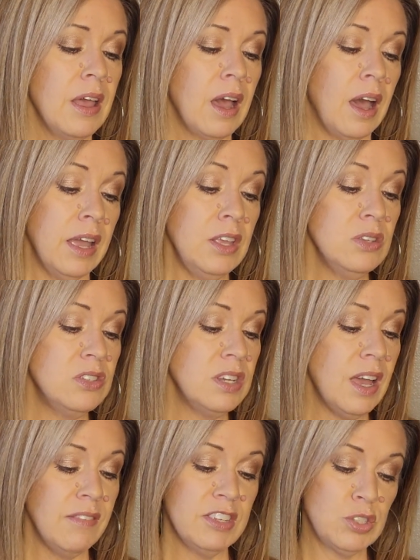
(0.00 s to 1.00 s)
I used to
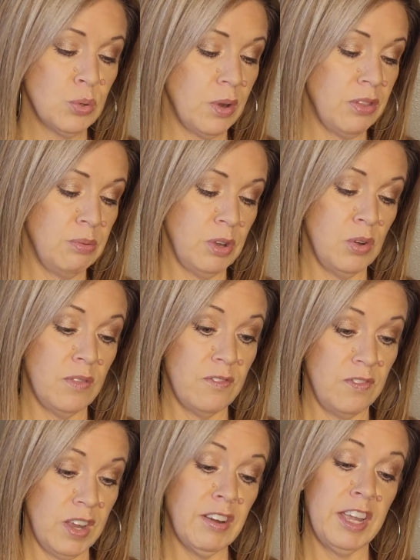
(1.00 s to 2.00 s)
have a sore throat
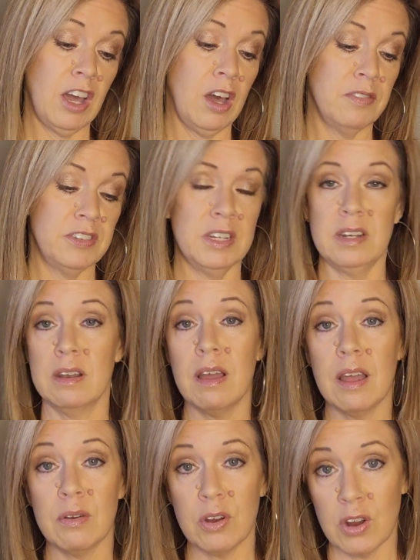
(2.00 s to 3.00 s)
very often.
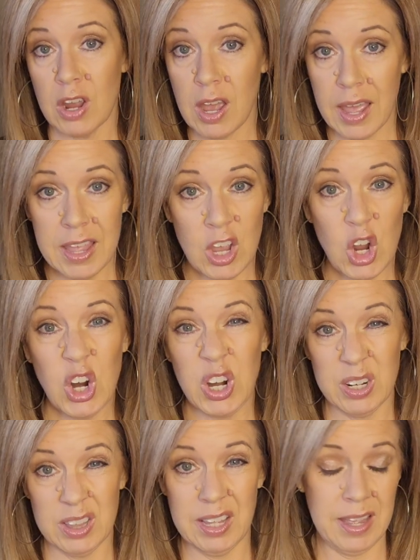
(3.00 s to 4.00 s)
I
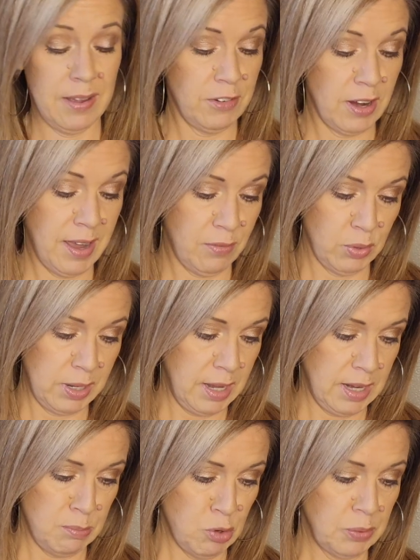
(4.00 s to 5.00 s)
hardly ever have one
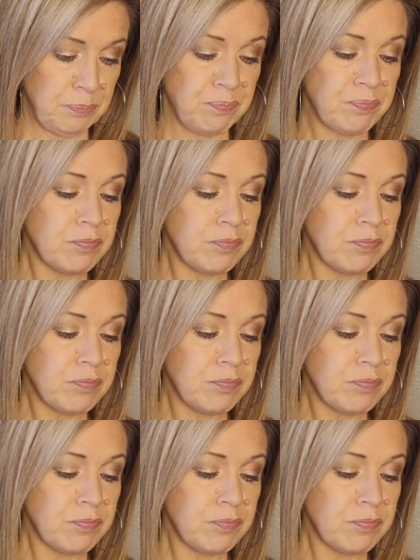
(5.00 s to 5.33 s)
anymore.